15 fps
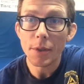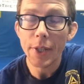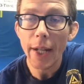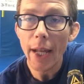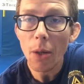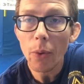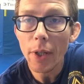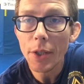
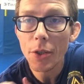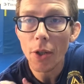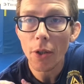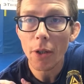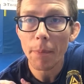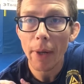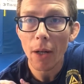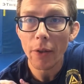Today I wanted to
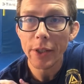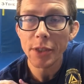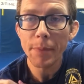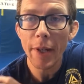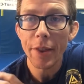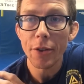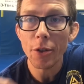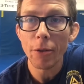talk about, this is
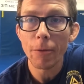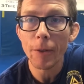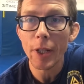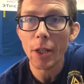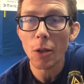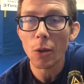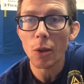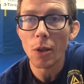my third
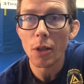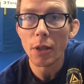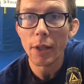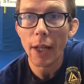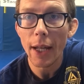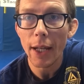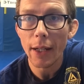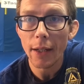video log,
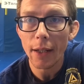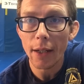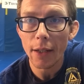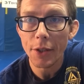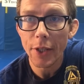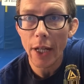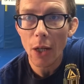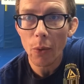and
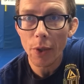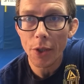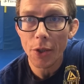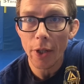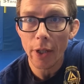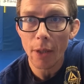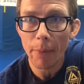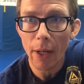today I wanted to
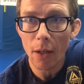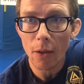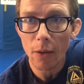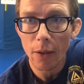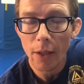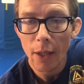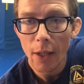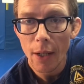talk
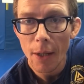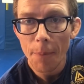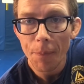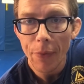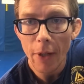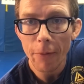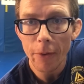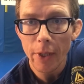about
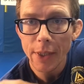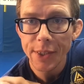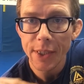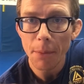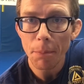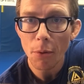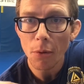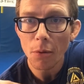a very
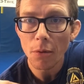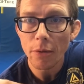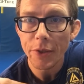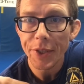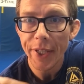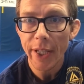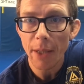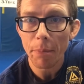simple
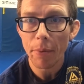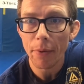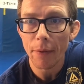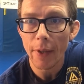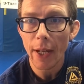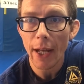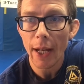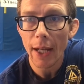tip
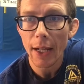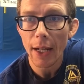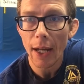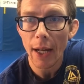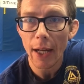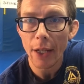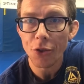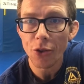that
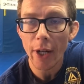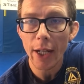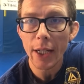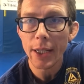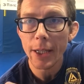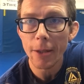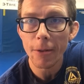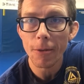I try to
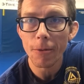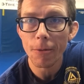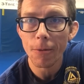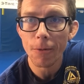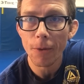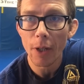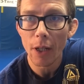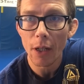
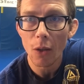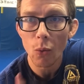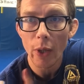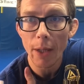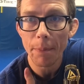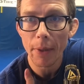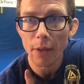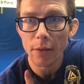give
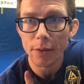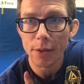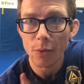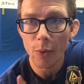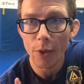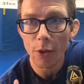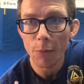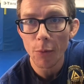white belts
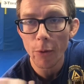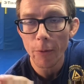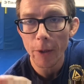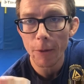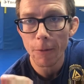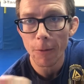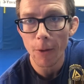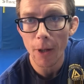when they're
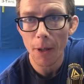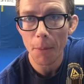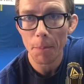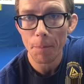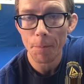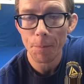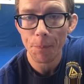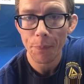moving
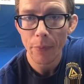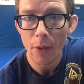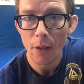from,